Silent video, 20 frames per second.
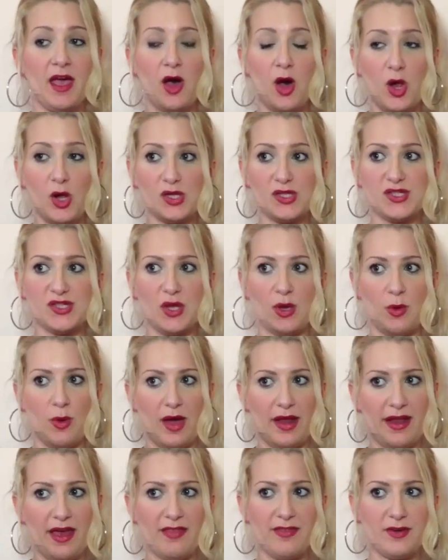Also,
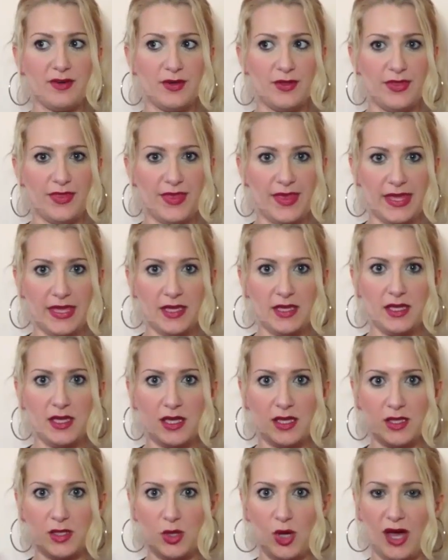another
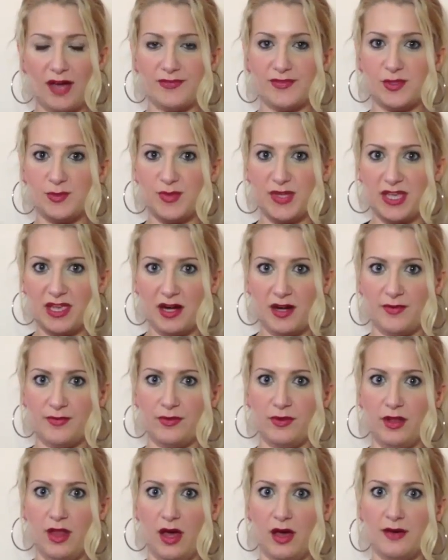thing you have to be
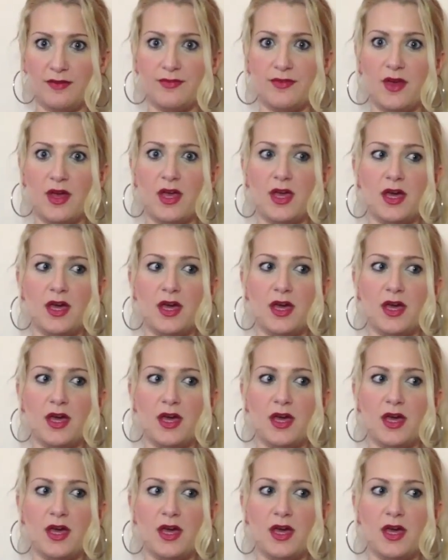careful of,